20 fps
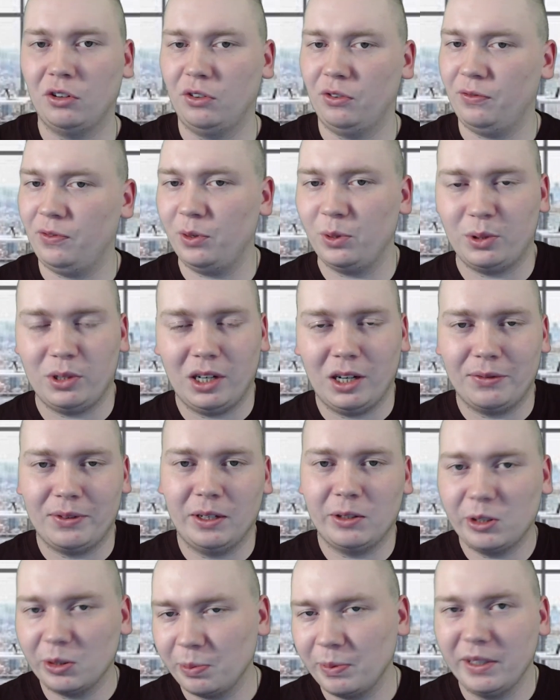first off,
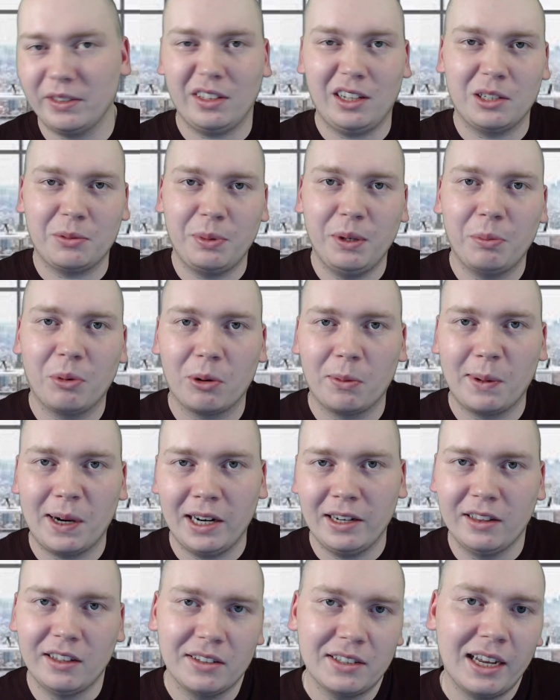that just means less people are
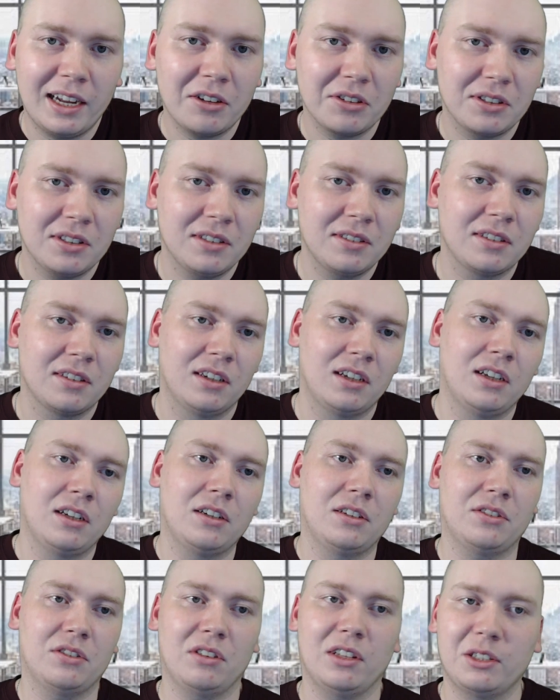buying these houses,
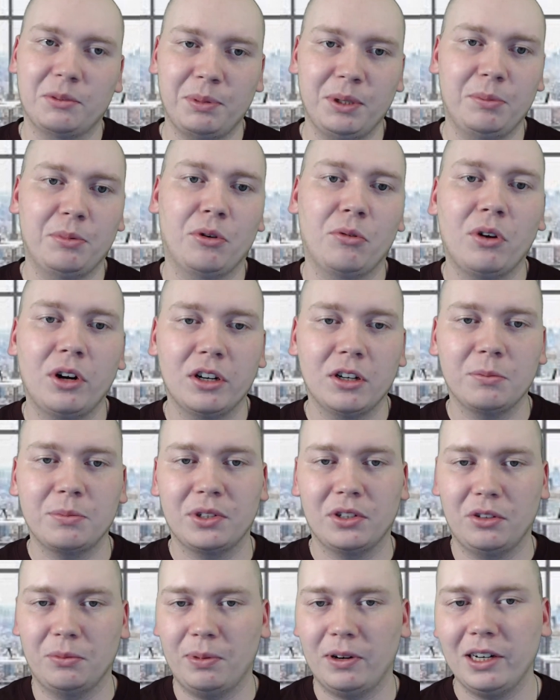so less people want them,
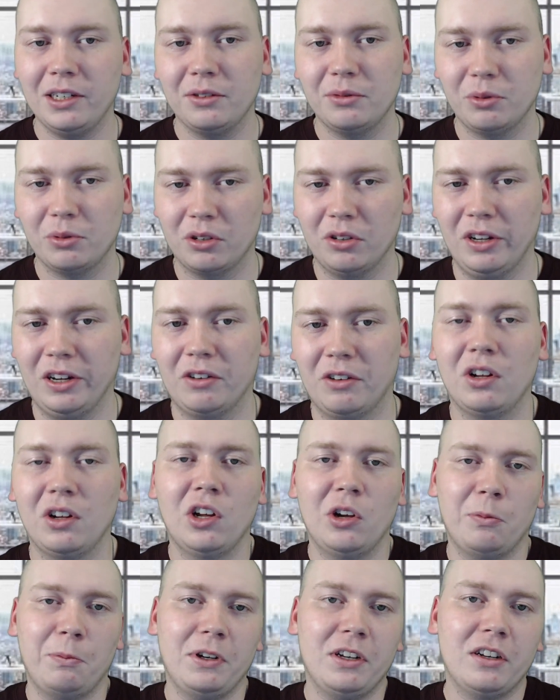so the price will go down.
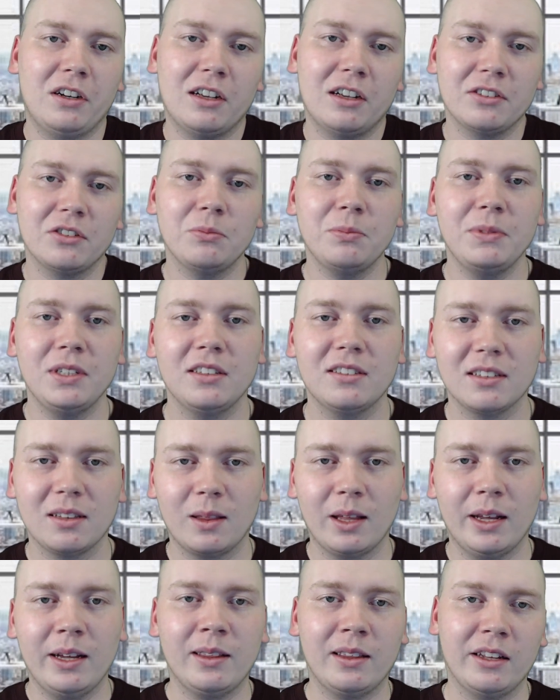But it also means that
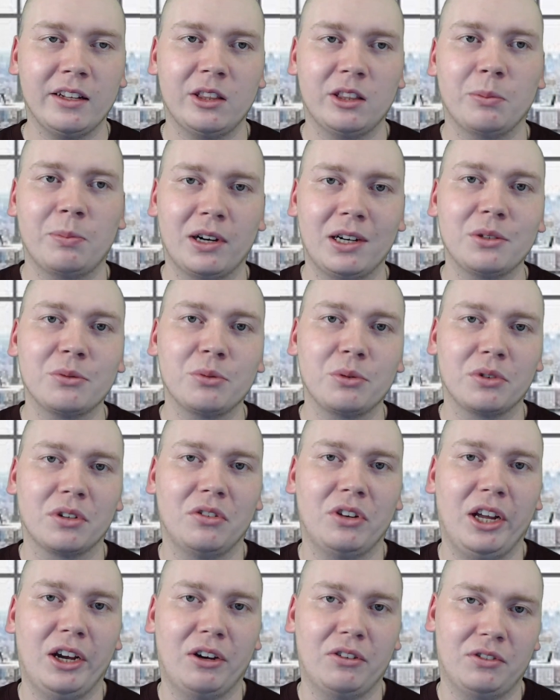they think the price will go
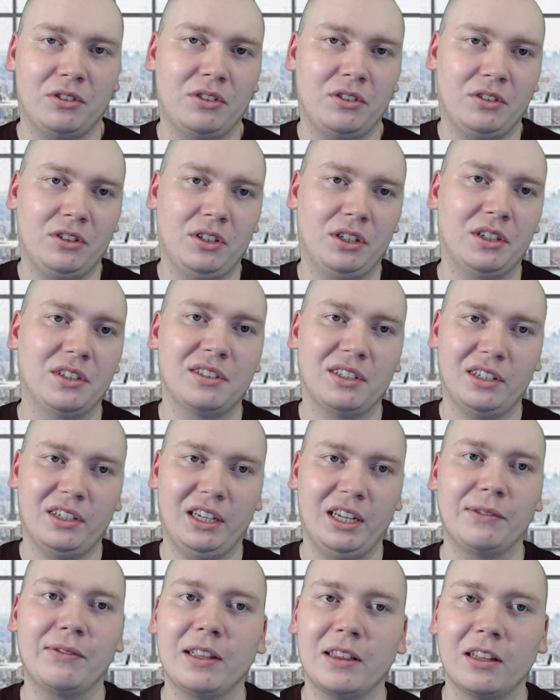down, because
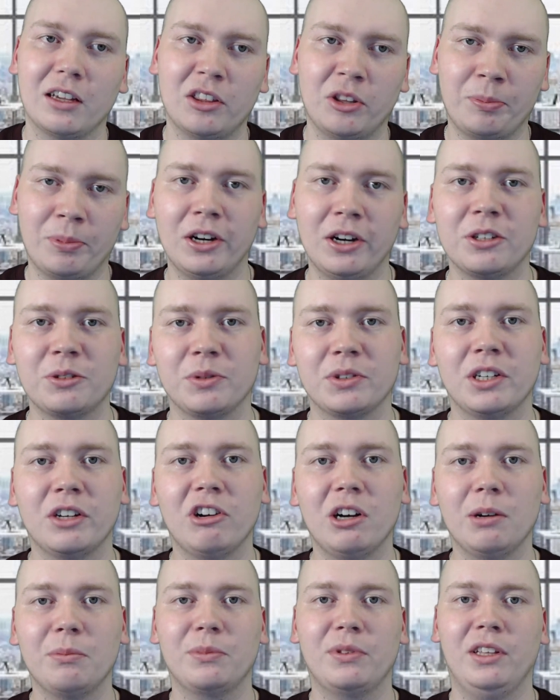if they thought the price would go
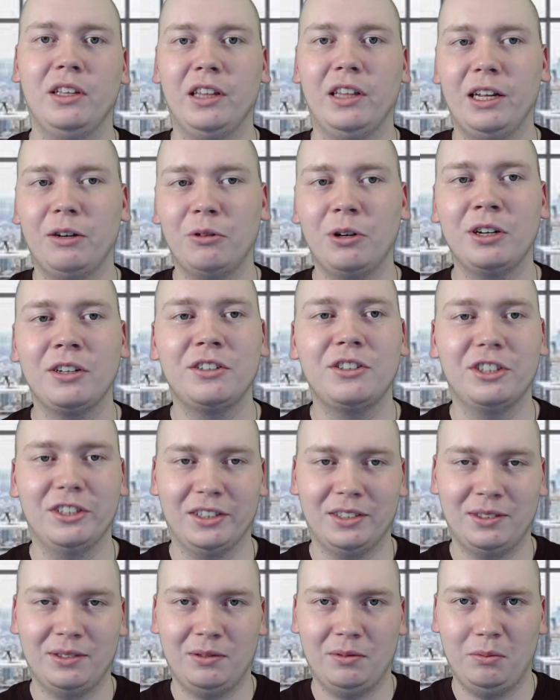up, then they would
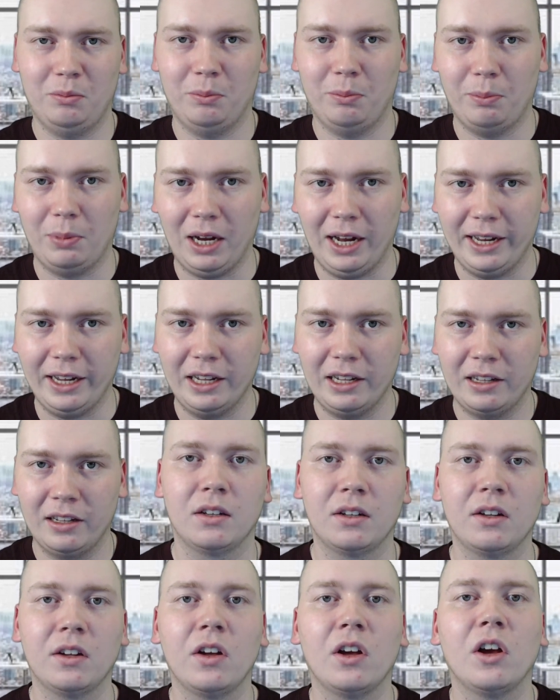just buy it.
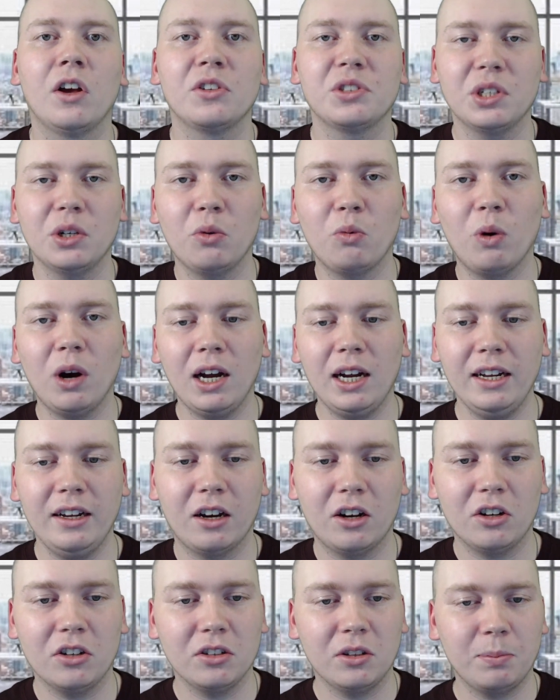So why
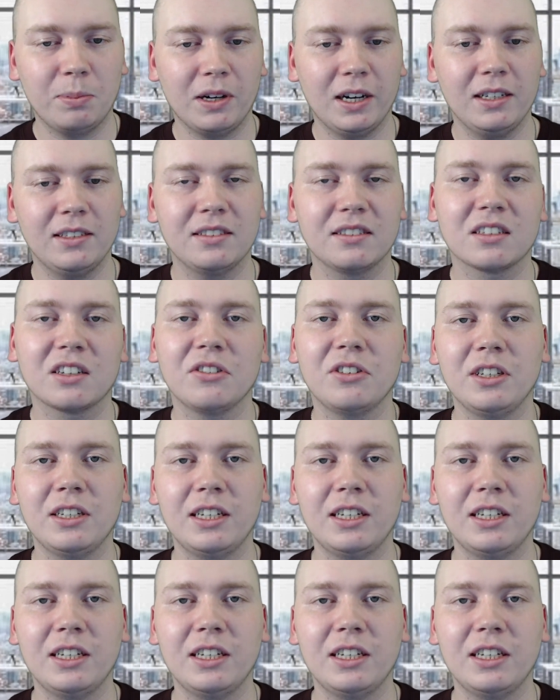are the prices going